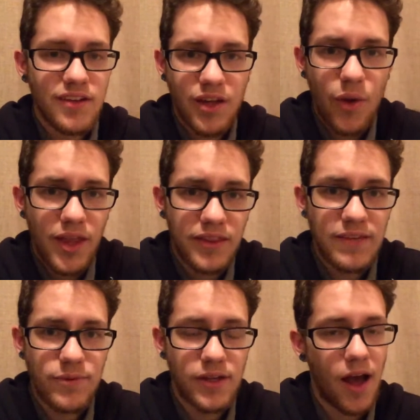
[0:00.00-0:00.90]
go ahead and
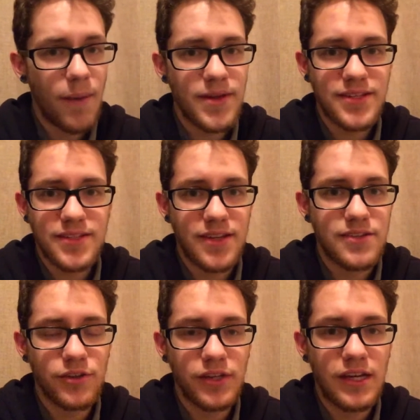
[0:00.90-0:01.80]
leave them in the comments, because I
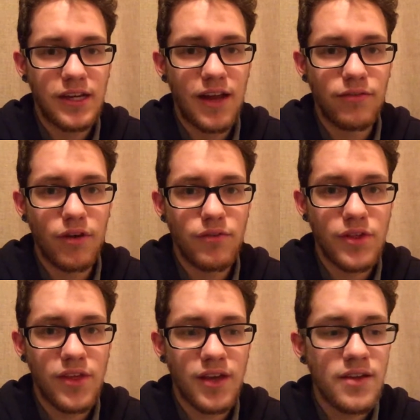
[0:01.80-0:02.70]
certainly didn't cover
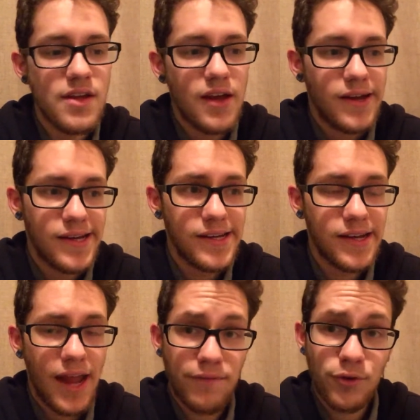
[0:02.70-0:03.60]
everything.
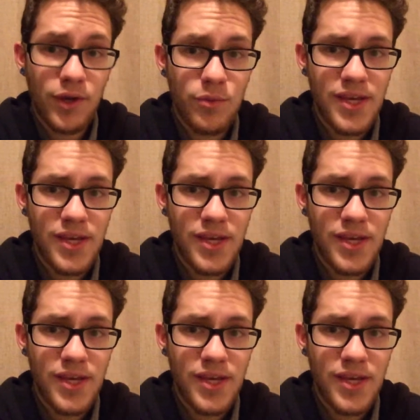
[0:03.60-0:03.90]
Have a great